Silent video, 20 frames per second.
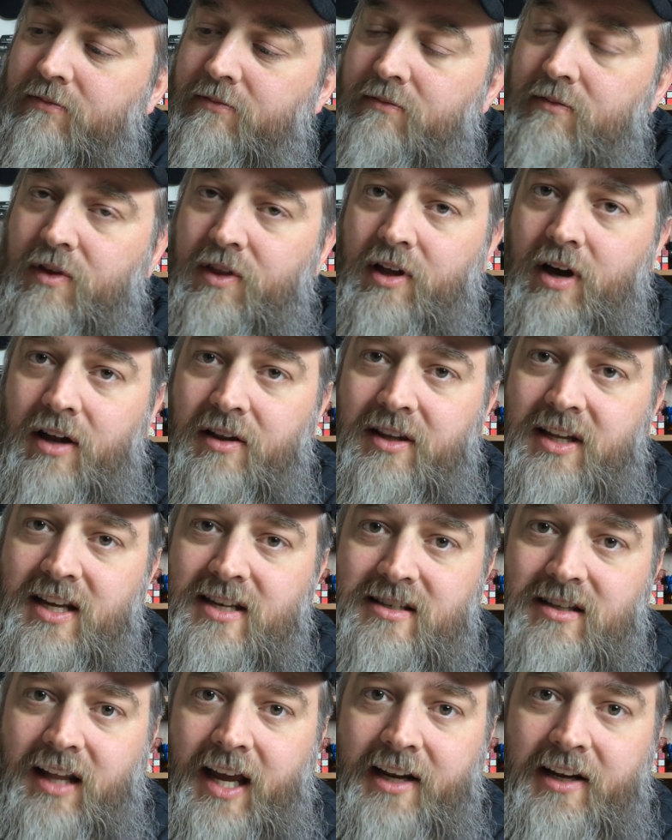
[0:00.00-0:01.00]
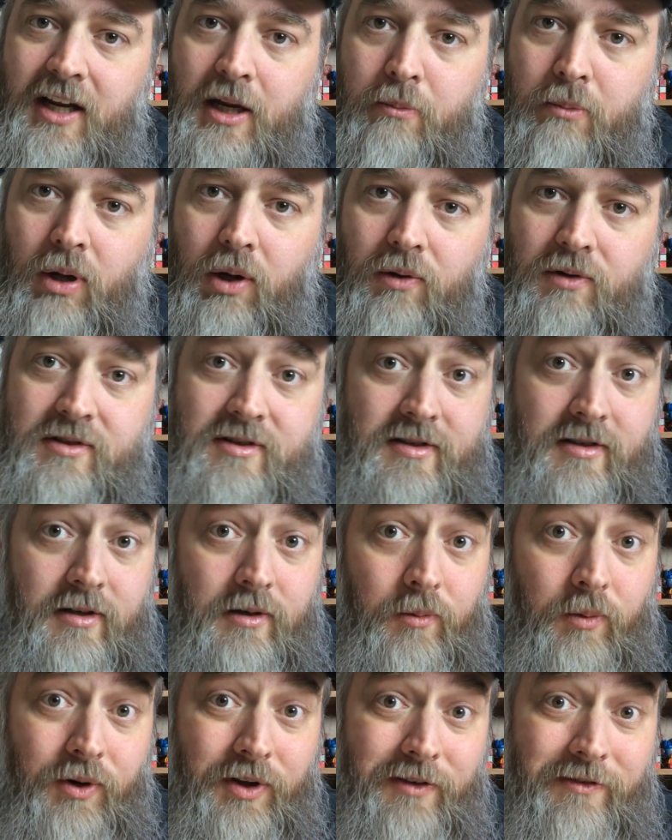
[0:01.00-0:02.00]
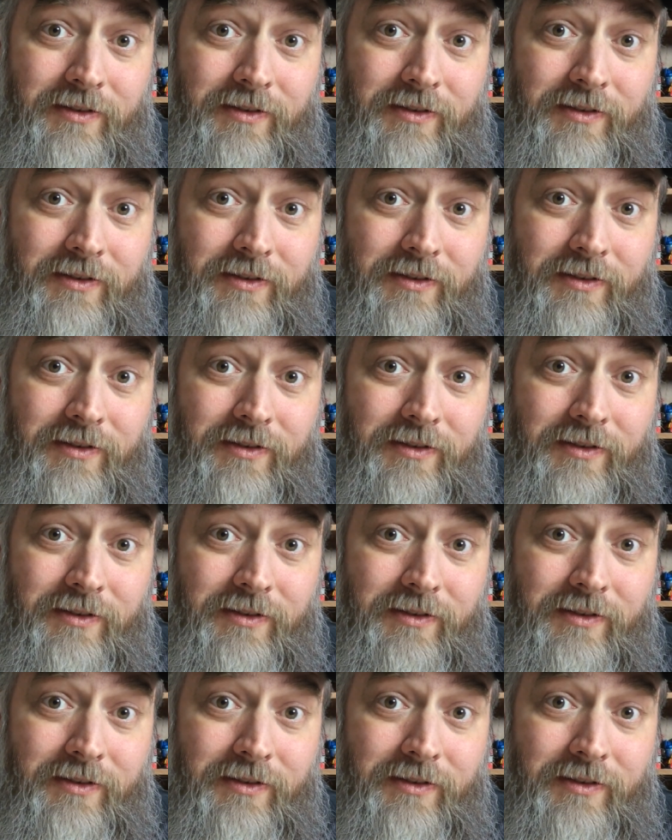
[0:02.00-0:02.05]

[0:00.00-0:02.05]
thought these lightning bolts were the